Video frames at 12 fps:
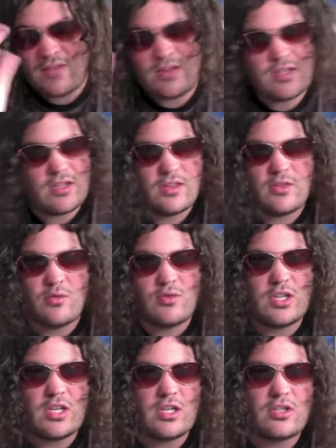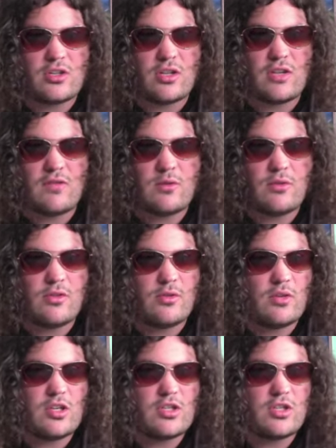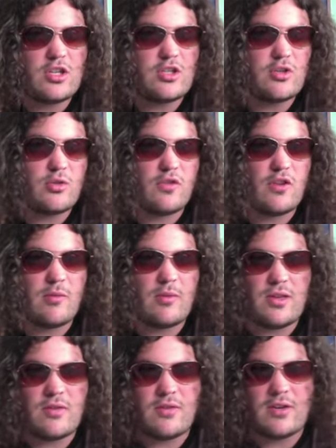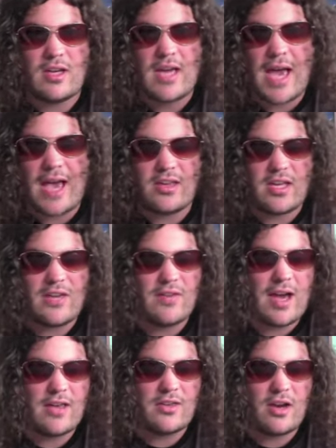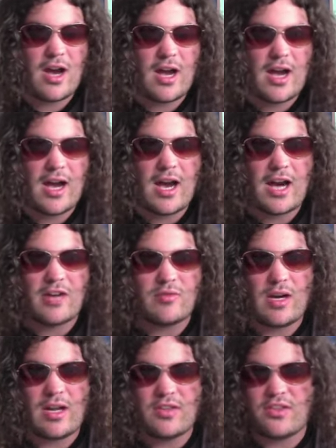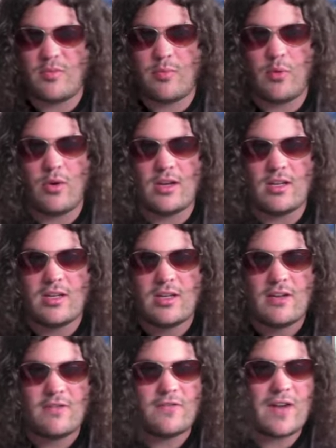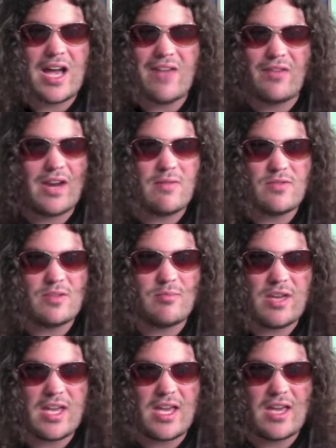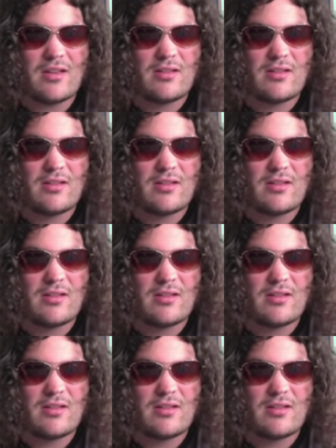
though this new Ninja Turtles film has a high rate, a 6.5 on IMDb.